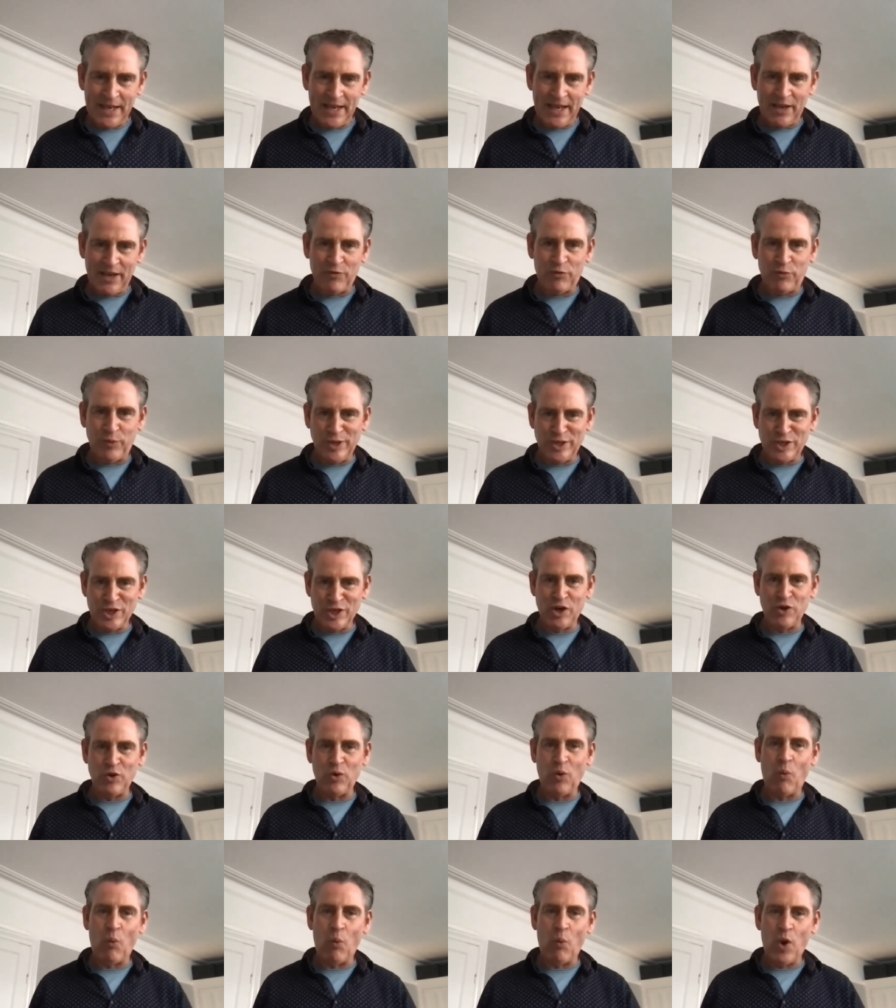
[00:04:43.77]
if we
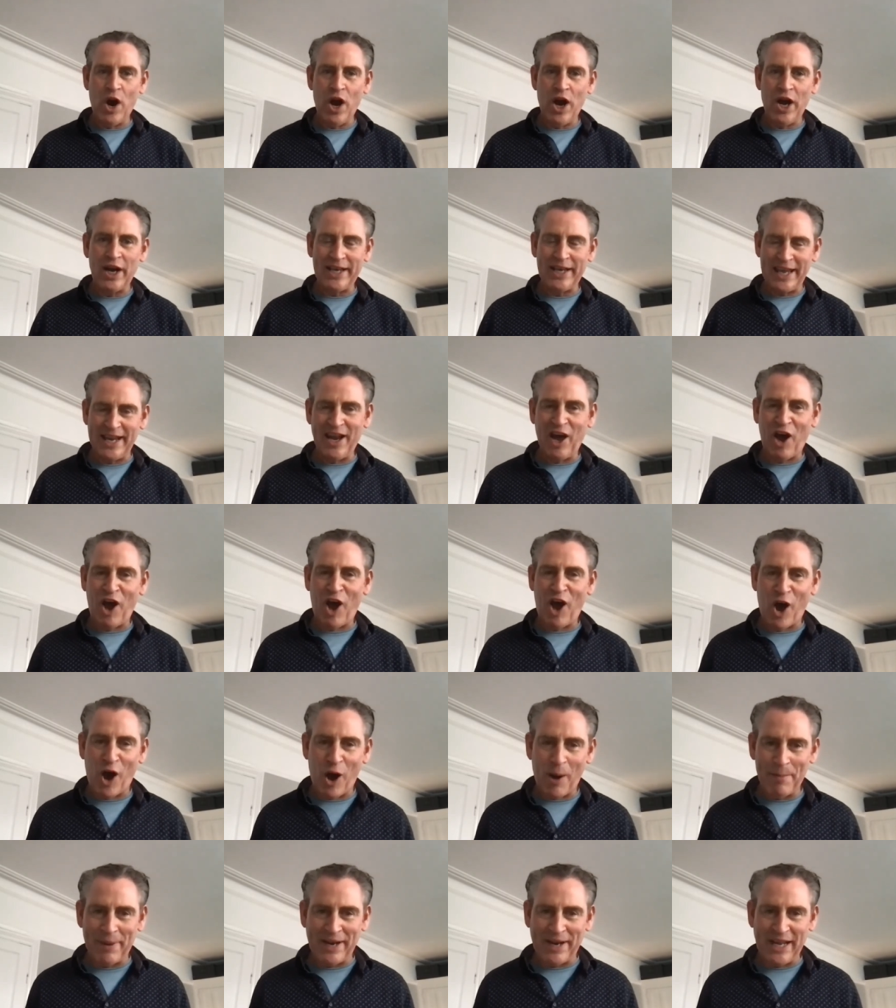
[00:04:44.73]
don't work in
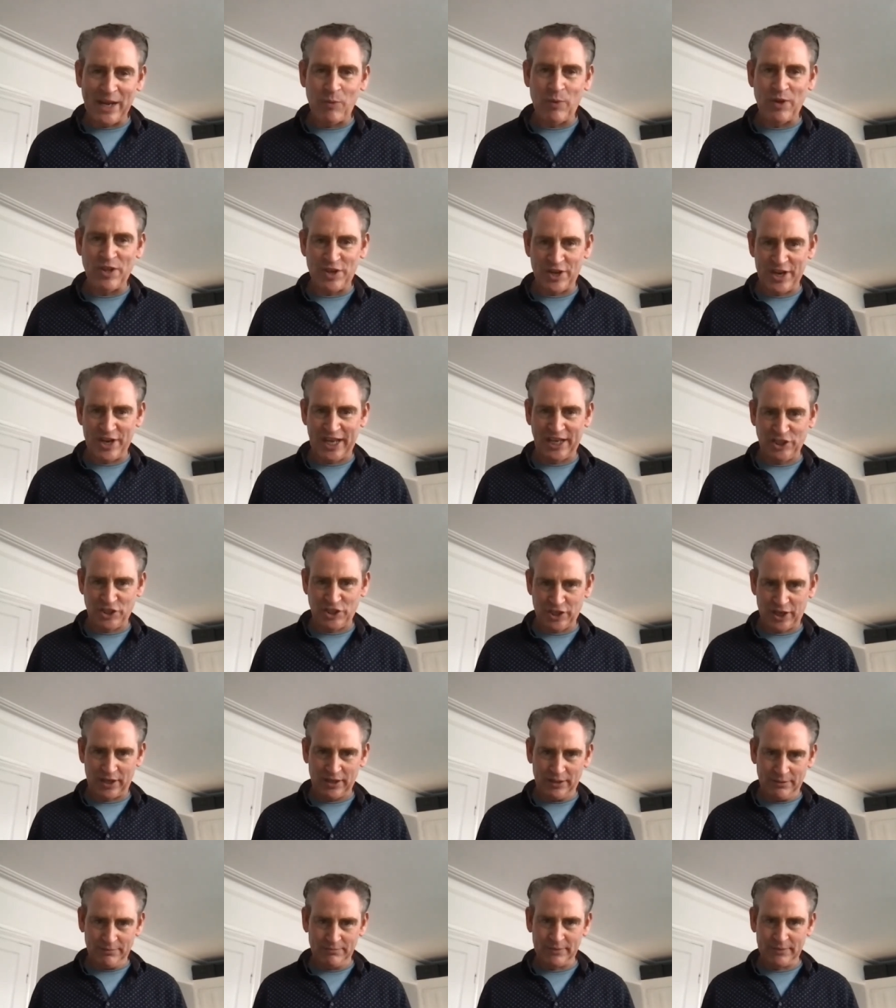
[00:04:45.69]
harmony with nature,